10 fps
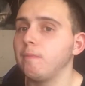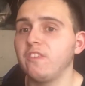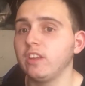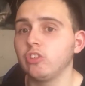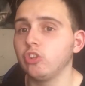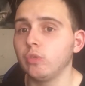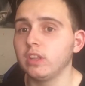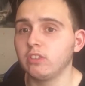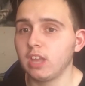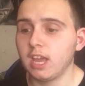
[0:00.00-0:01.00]
of things to do in
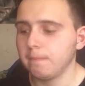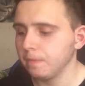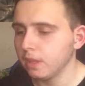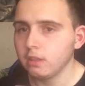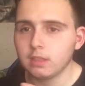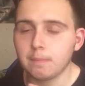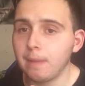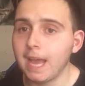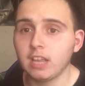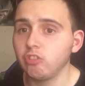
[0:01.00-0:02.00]
this game. The
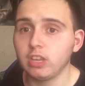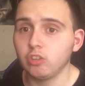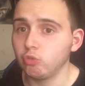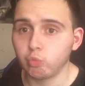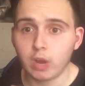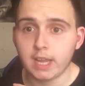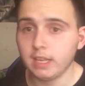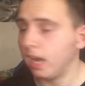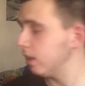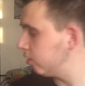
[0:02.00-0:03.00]
packaging is great.
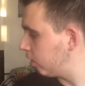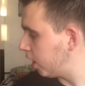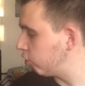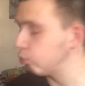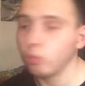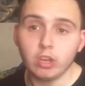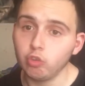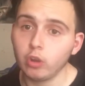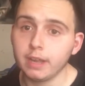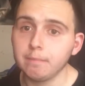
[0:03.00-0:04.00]
I just really
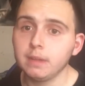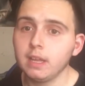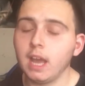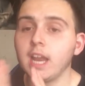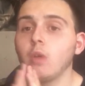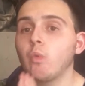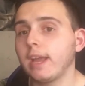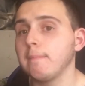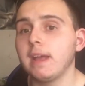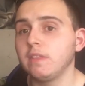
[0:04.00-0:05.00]
enjoy it. And I
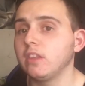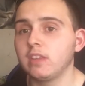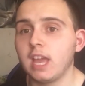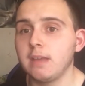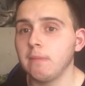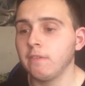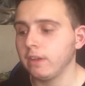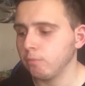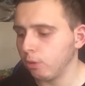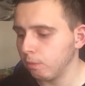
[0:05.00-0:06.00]
recommend this game. I
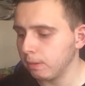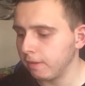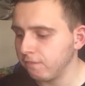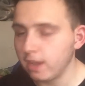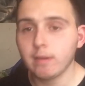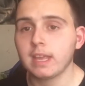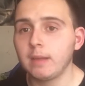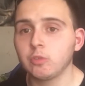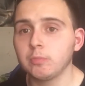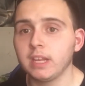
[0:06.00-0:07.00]
think probably one of my favorite
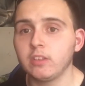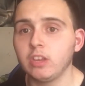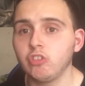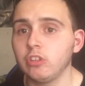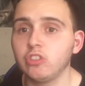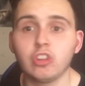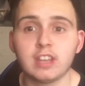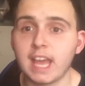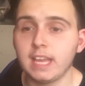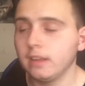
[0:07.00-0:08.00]
games on PlayStation to
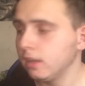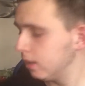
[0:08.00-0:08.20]
date,